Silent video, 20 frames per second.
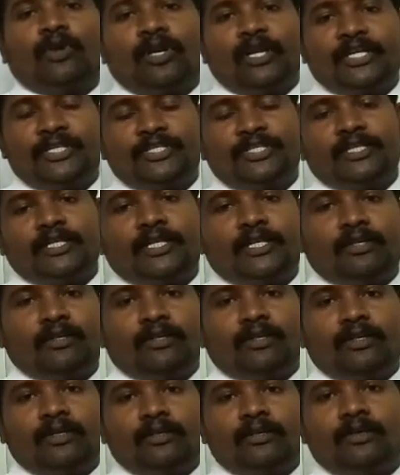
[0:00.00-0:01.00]
are listed.
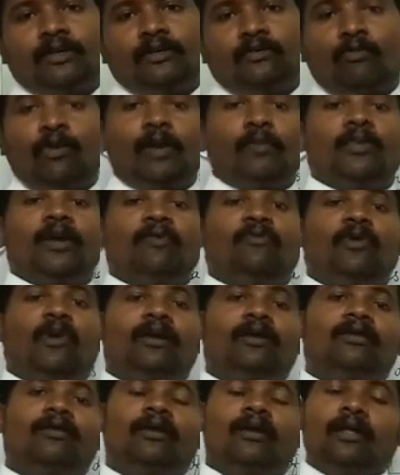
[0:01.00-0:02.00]
One by
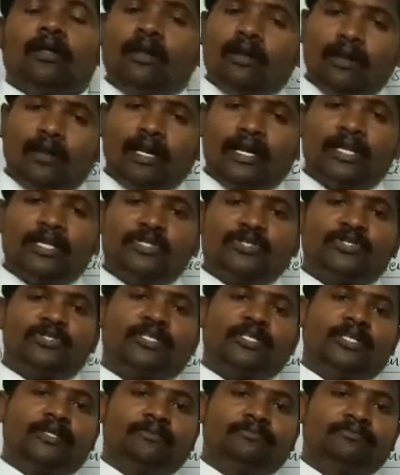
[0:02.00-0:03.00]
one, let us
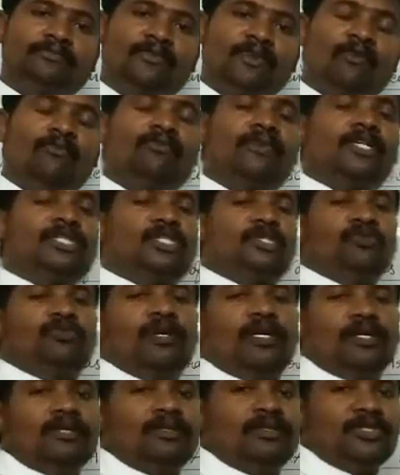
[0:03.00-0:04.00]
see. First
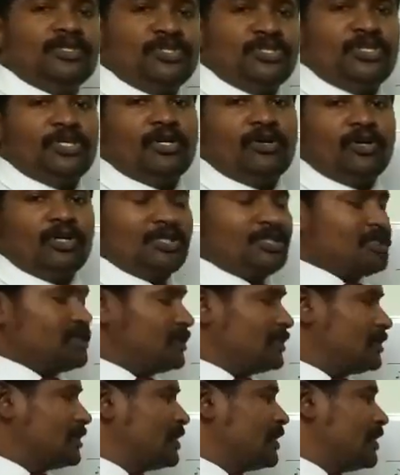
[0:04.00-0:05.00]
one, geology.
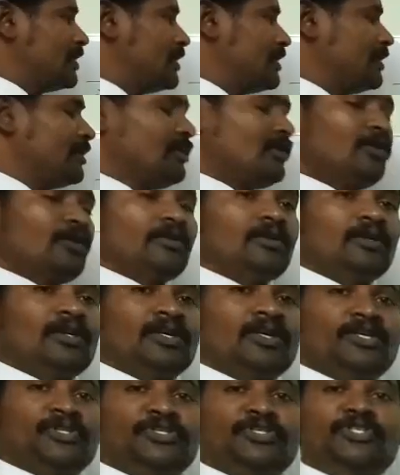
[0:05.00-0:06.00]
Here,
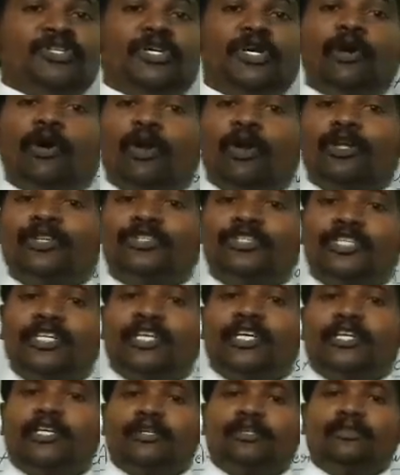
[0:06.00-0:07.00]

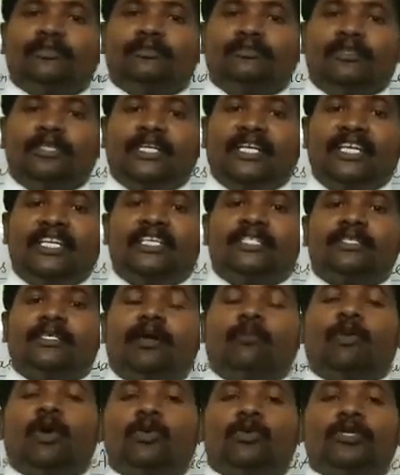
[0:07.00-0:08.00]
geology, it is
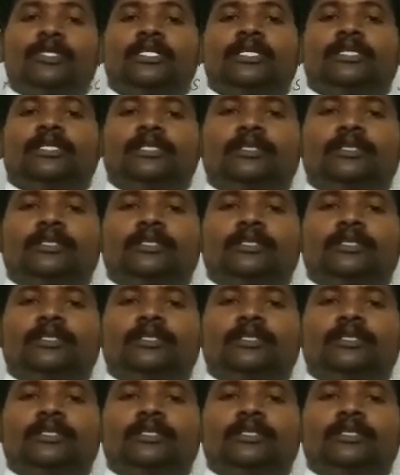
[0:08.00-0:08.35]
about